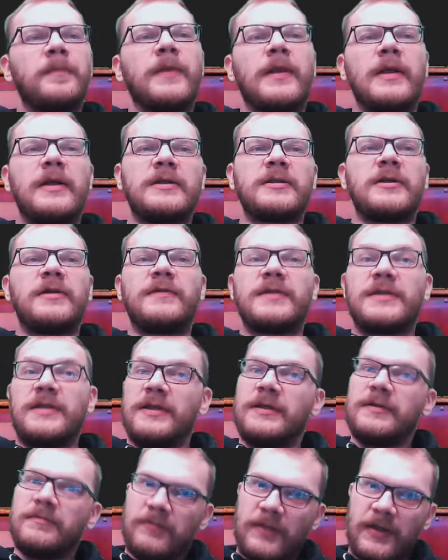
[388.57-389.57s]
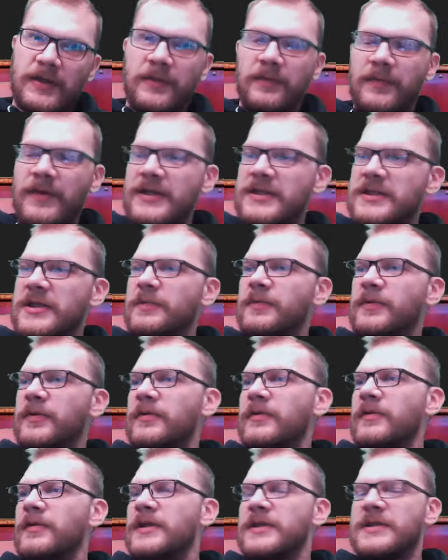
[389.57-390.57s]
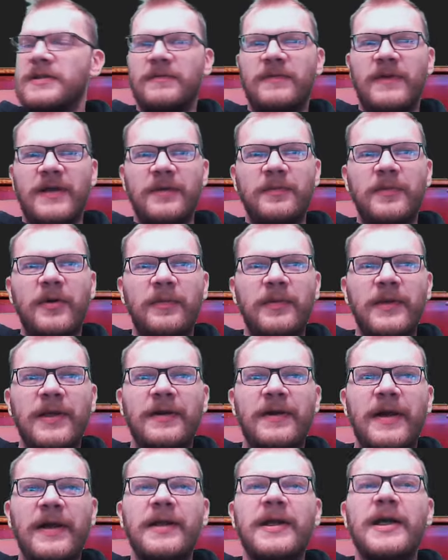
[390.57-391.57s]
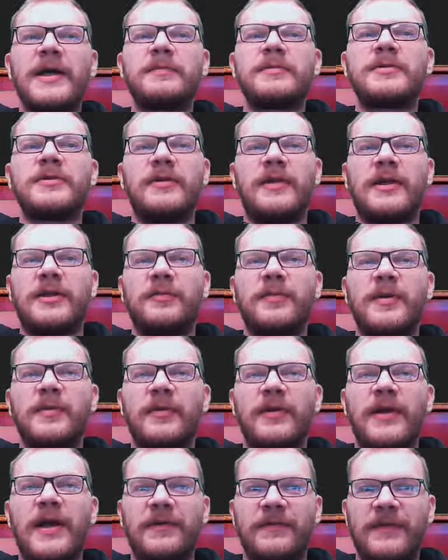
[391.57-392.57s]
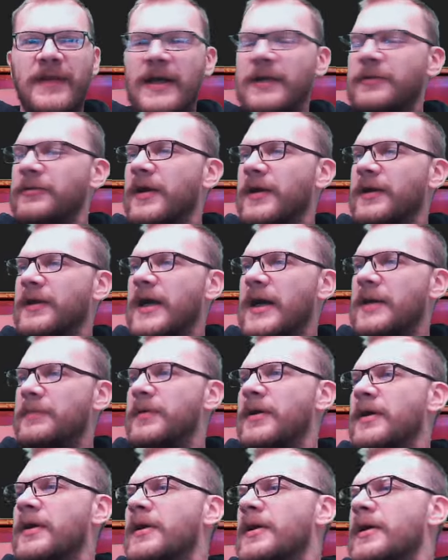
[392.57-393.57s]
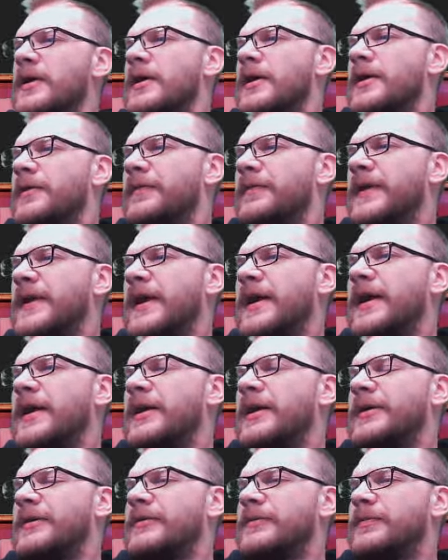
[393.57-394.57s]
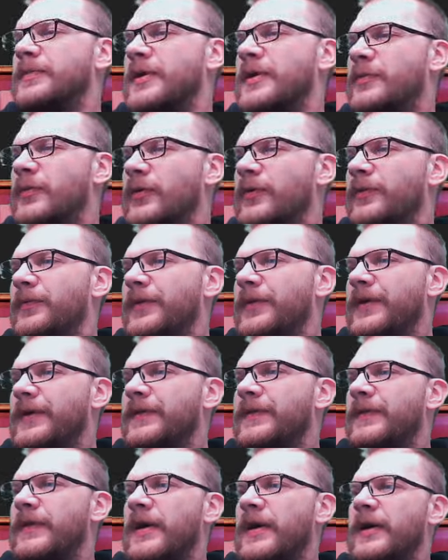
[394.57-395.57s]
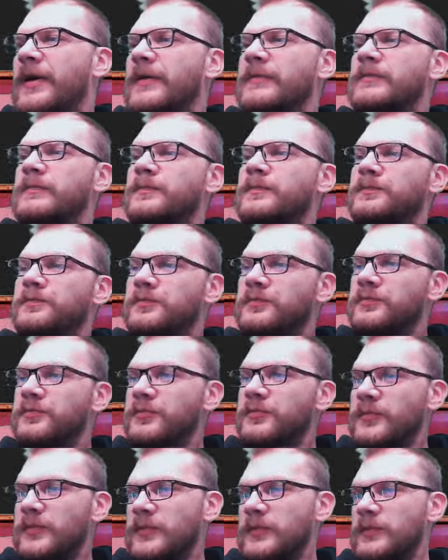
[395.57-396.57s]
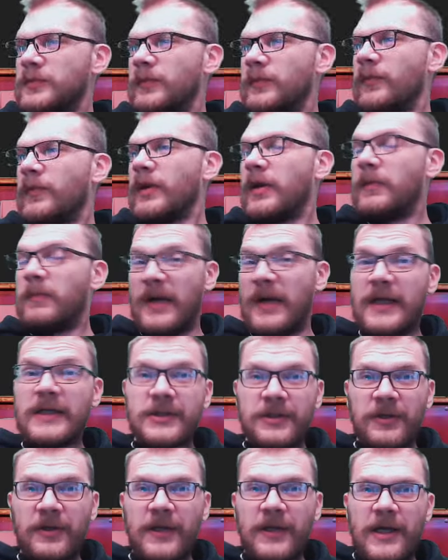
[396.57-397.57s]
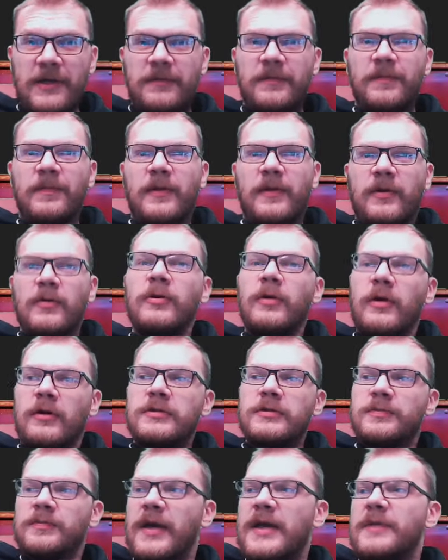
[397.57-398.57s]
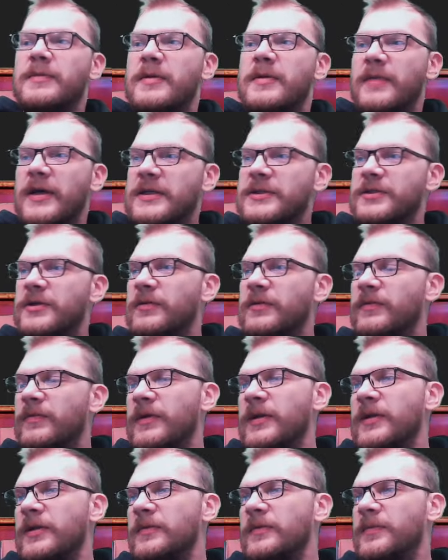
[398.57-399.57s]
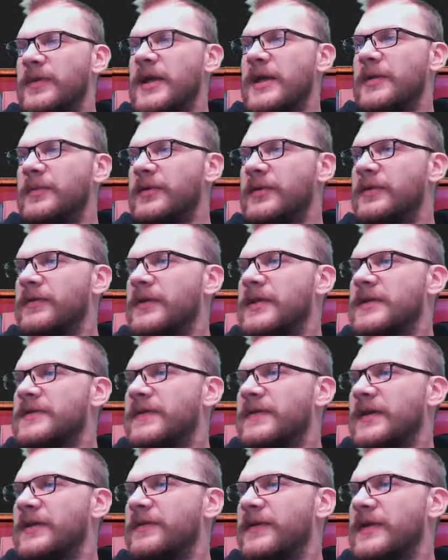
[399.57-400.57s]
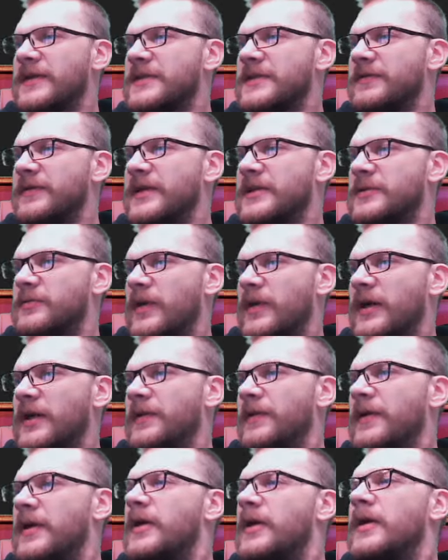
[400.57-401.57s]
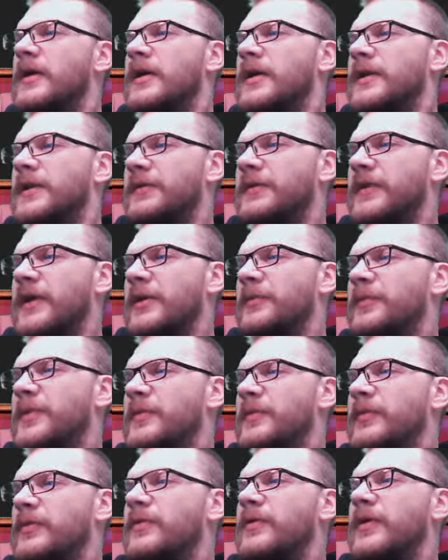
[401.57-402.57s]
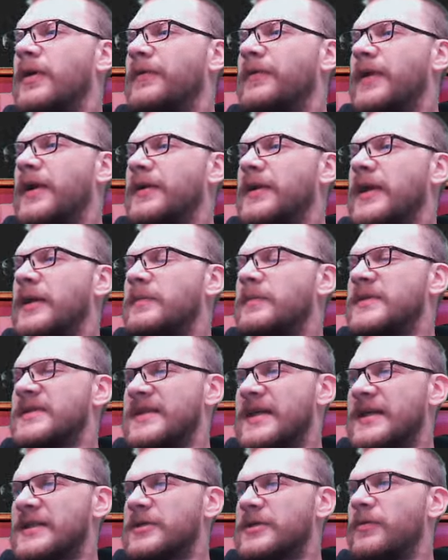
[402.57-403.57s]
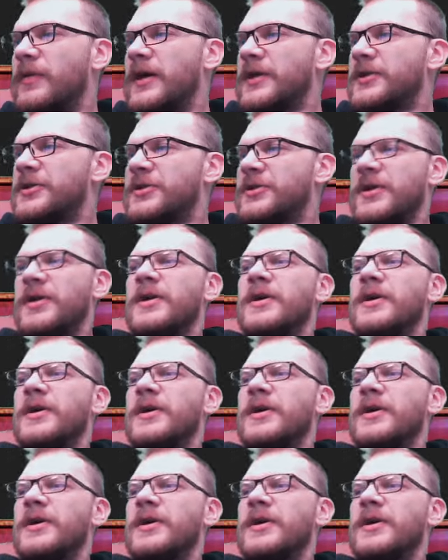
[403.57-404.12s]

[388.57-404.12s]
is obviously in the basic pool. It's a very popular rank up, so a lot of people have that rank up. We have people with uh, Maestro now. Who knows? Maybe Maestro will be able to do this fight offensively as well. Then we have people who have ranked up Sasquatch